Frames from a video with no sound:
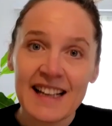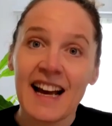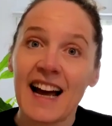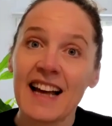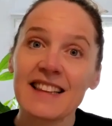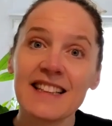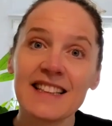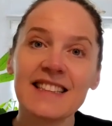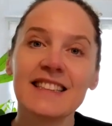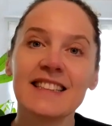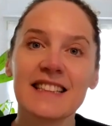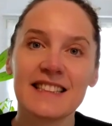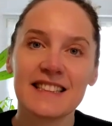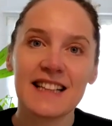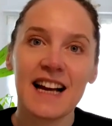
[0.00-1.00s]
And this is
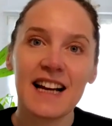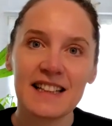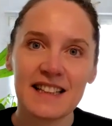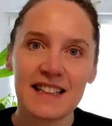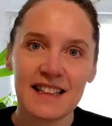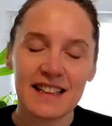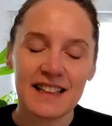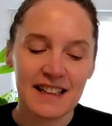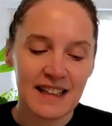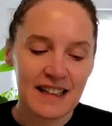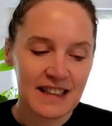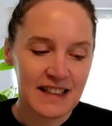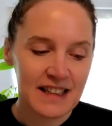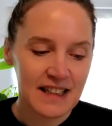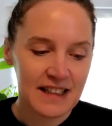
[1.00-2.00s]
exactly
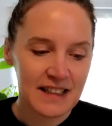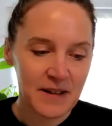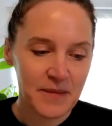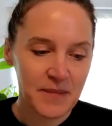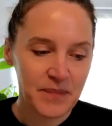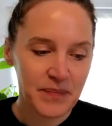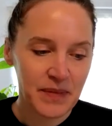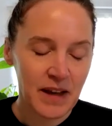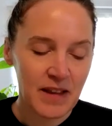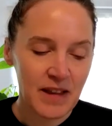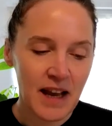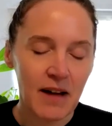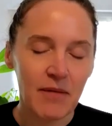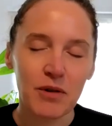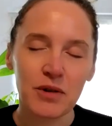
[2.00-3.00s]
the
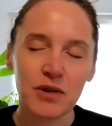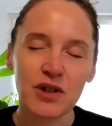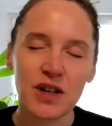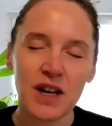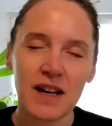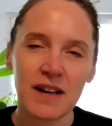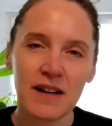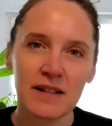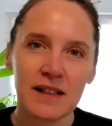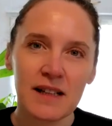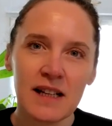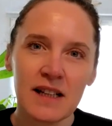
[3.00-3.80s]
thing I want to share.